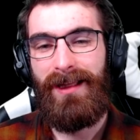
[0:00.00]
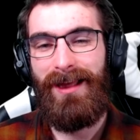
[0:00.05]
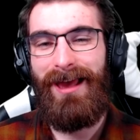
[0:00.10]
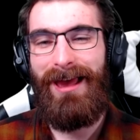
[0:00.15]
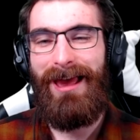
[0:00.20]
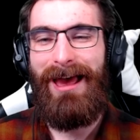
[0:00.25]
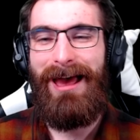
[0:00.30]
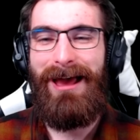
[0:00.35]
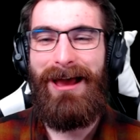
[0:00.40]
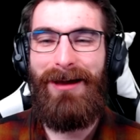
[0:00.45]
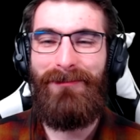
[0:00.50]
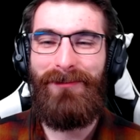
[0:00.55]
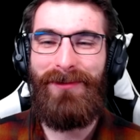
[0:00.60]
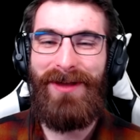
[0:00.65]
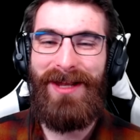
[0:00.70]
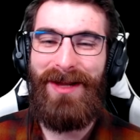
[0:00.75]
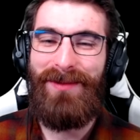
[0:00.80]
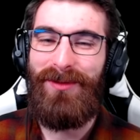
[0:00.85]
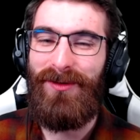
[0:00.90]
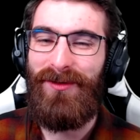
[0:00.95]
I'm
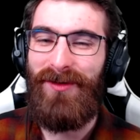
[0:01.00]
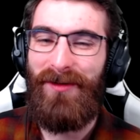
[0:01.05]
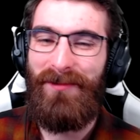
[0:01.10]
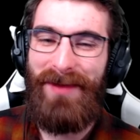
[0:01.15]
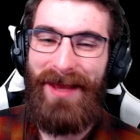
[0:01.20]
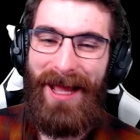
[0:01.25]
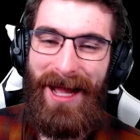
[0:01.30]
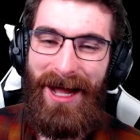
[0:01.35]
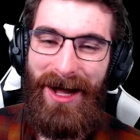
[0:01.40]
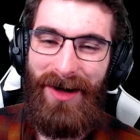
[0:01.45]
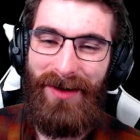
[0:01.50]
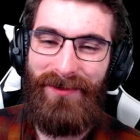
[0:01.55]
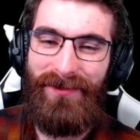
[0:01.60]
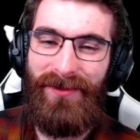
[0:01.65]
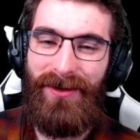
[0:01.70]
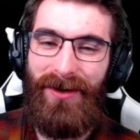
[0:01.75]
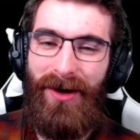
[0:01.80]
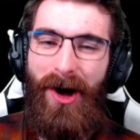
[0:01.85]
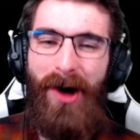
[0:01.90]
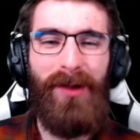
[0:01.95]
gonna move them to
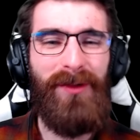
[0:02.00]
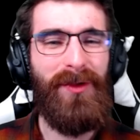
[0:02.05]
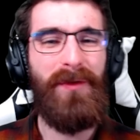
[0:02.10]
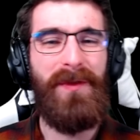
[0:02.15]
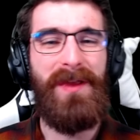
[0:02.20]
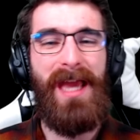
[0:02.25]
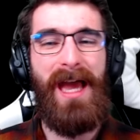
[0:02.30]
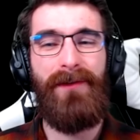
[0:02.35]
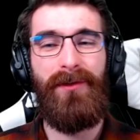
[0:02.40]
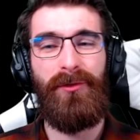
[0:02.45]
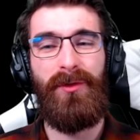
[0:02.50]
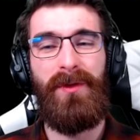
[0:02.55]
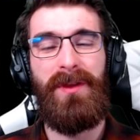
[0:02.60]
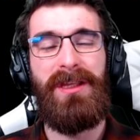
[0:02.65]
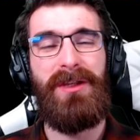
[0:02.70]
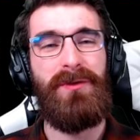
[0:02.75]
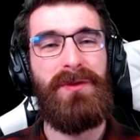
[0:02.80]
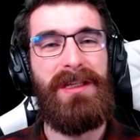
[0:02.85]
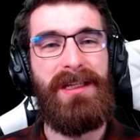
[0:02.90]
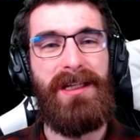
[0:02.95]
alpha. Also, they have a really
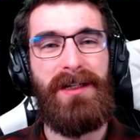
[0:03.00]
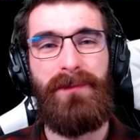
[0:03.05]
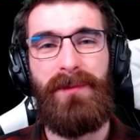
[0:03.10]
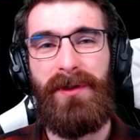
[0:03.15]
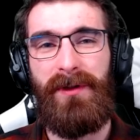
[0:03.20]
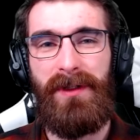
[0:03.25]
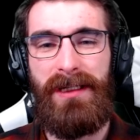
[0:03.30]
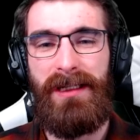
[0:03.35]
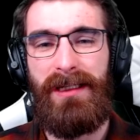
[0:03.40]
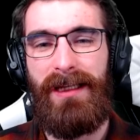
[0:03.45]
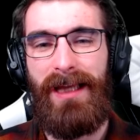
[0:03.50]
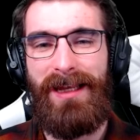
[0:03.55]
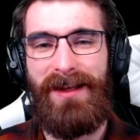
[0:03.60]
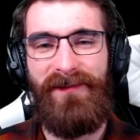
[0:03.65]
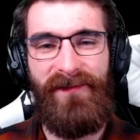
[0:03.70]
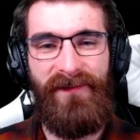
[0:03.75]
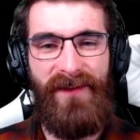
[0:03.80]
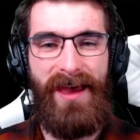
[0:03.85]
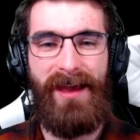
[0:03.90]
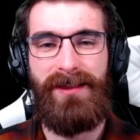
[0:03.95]
unique ability and
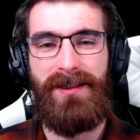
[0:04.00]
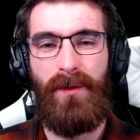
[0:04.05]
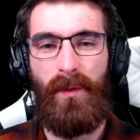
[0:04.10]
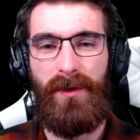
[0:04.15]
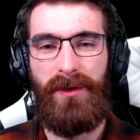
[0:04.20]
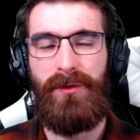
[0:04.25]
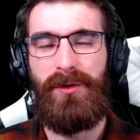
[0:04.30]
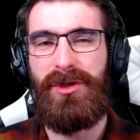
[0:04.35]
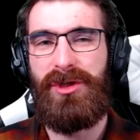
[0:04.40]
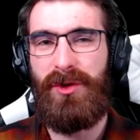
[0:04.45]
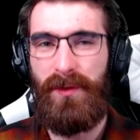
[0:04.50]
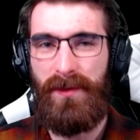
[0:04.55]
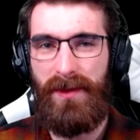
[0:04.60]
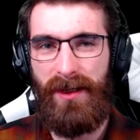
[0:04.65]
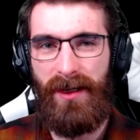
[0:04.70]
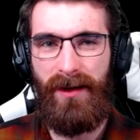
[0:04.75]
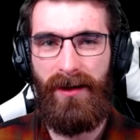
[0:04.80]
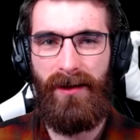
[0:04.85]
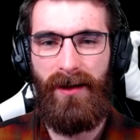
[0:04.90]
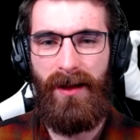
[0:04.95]
effect when you shoot
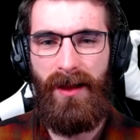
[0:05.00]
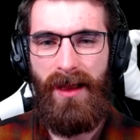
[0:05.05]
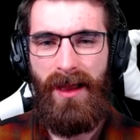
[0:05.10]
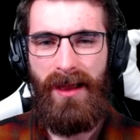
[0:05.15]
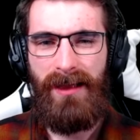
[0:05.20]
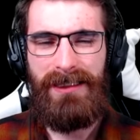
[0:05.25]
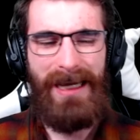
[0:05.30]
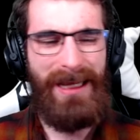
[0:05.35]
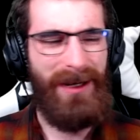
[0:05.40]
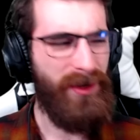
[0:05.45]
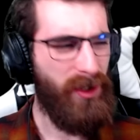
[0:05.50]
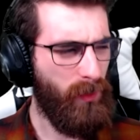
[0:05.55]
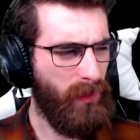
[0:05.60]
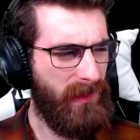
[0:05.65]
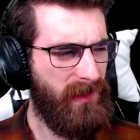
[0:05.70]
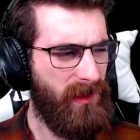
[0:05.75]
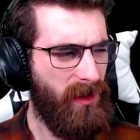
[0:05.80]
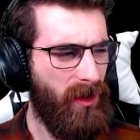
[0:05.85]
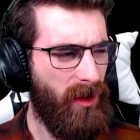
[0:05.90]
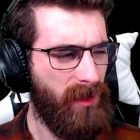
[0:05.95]
their, I don't know what
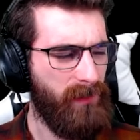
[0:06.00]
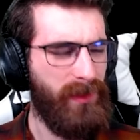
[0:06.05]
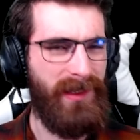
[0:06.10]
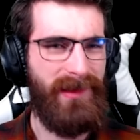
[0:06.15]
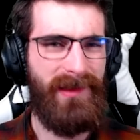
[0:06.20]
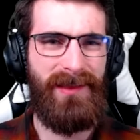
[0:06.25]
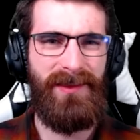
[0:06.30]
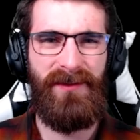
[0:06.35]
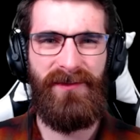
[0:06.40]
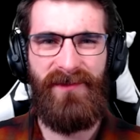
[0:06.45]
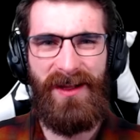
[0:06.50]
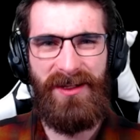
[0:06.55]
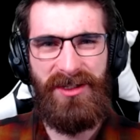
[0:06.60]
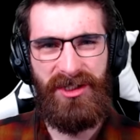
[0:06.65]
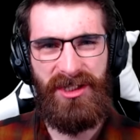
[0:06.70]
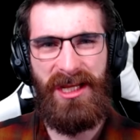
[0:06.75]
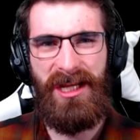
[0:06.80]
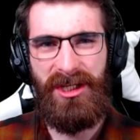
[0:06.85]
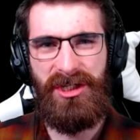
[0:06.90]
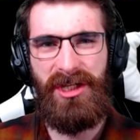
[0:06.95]
it's called, but it's like their
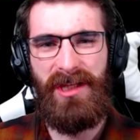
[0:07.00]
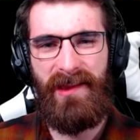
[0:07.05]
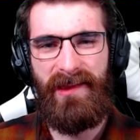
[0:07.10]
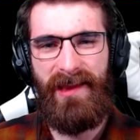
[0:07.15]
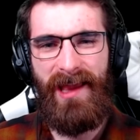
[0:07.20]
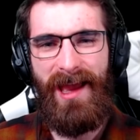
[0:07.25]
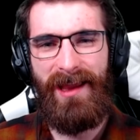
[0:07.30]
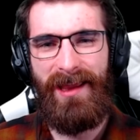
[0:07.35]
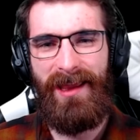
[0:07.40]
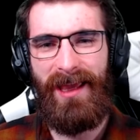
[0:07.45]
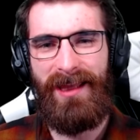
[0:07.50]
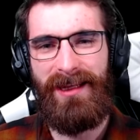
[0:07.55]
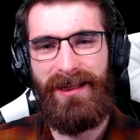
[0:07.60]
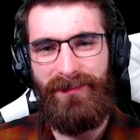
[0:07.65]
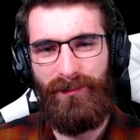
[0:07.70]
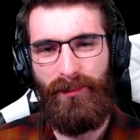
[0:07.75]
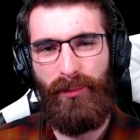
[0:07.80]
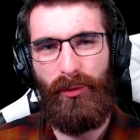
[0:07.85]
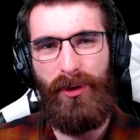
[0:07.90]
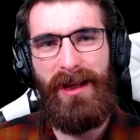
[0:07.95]
vegetation sac, and it
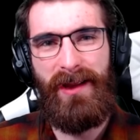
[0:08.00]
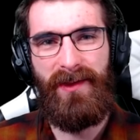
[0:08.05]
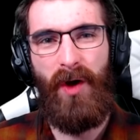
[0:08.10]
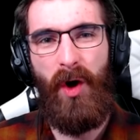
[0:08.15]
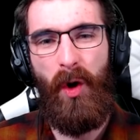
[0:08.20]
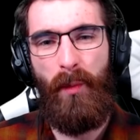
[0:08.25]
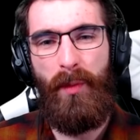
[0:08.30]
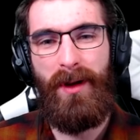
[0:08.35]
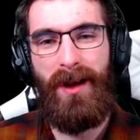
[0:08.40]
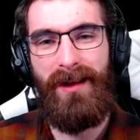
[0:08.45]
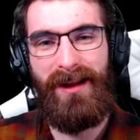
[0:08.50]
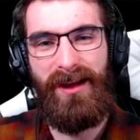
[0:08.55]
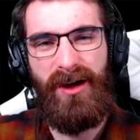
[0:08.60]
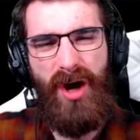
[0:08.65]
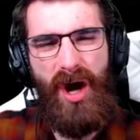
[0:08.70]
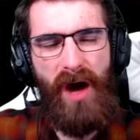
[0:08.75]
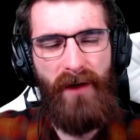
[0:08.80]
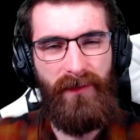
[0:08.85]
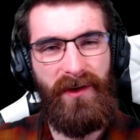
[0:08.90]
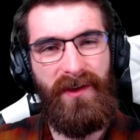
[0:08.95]
breaks open and it
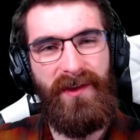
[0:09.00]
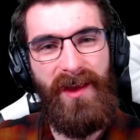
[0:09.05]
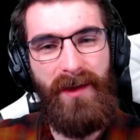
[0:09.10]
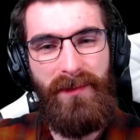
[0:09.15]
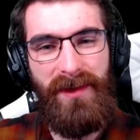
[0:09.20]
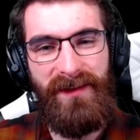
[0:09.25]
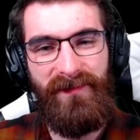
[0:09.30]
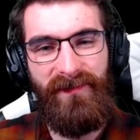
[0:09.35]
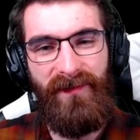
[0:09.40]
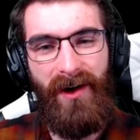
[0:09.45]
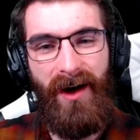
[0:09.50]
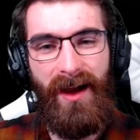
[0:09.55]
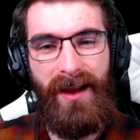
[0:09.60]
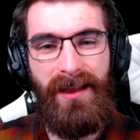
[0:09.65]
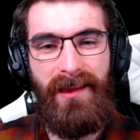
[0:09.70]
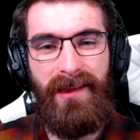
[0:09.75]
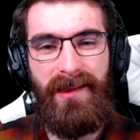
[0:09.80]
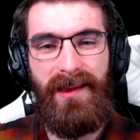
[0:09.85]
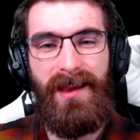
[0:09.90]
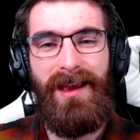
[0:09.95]
covers them in
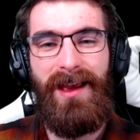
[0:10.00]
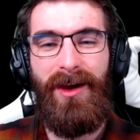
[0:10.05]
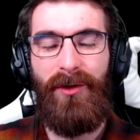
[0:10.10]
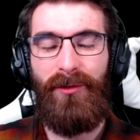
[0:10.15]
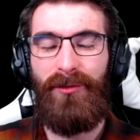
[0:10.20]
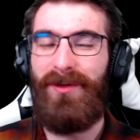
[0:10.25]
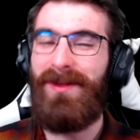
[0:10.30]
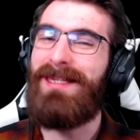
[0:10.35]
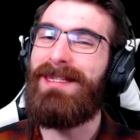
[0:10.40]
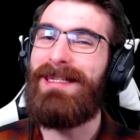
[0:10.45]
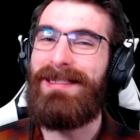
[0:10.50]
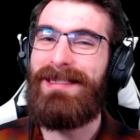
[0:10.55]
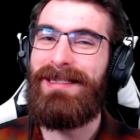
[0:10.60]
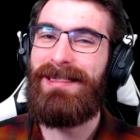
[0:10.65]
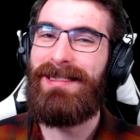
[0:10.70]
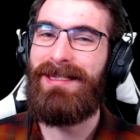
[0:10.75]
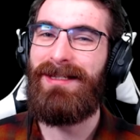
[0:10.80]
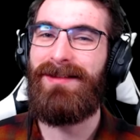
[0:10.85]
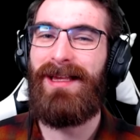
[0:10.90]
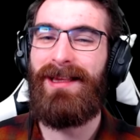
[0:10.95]
vines. Really neat
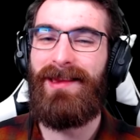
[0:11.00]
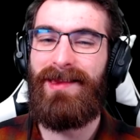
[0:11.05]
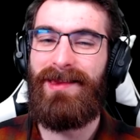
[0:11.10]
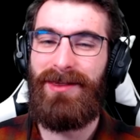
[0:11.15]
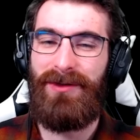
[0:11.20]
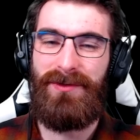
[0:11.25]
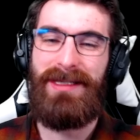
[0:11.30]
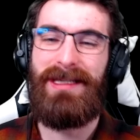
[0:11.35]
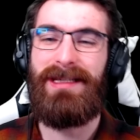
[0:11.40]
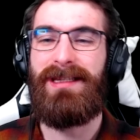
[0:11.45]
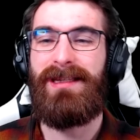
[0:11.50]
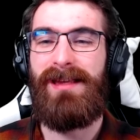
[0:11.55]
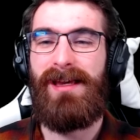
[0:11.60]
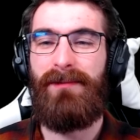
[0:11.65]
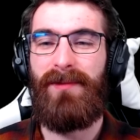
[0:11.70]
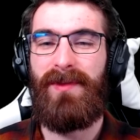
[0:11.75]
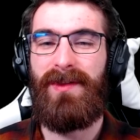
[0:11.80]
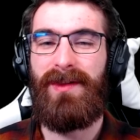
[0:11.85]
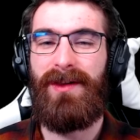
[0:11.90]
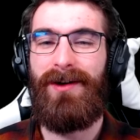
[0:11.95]
detail that's unique to
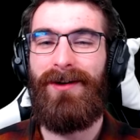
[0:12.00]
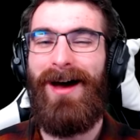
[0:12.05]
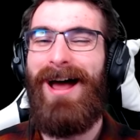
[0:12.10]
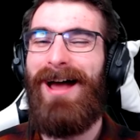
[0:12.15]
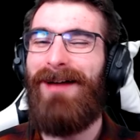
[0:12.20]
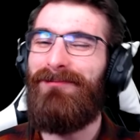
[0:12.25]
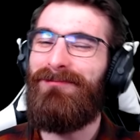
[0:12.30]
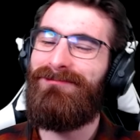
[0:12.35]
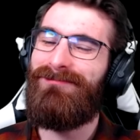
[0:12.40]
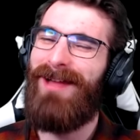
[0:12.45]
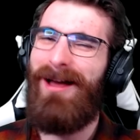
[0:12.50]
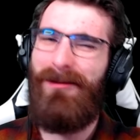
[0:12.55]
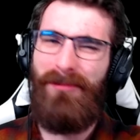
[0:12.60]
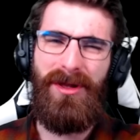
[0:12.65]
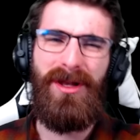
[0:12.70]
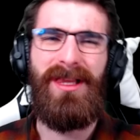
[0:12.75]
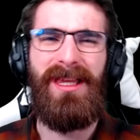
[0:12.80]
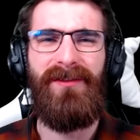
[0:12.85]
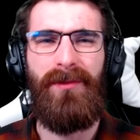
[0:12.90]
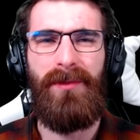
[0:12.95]
them, so I'm
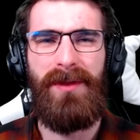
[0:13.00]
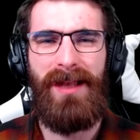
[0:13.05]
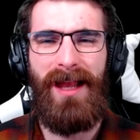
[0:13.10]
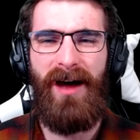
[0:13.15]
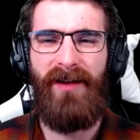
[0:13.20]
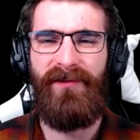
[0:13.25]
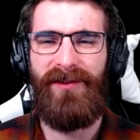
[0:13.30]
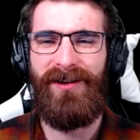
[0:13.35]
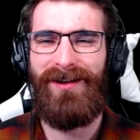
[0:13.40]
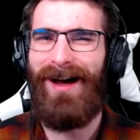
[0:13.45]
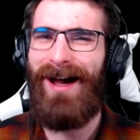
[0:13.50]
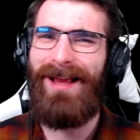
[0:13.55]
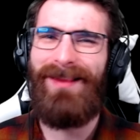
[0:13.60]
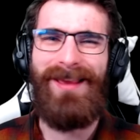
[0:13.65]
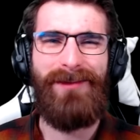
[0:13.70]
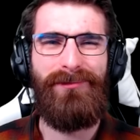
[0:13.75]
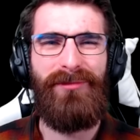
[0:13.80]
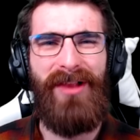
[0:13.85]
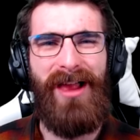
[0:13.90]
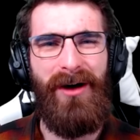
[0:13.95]
gonna leave them in alpha. I
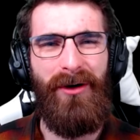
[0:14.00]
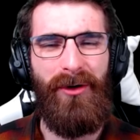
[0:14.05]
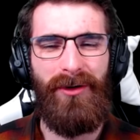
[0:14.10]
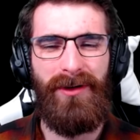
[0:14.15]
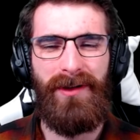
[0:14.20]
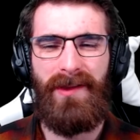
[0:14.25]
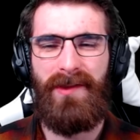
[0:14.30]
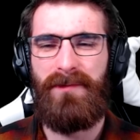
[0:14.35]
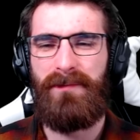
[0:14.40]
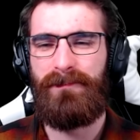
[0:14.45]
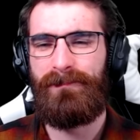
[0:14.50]
like Plowhorns.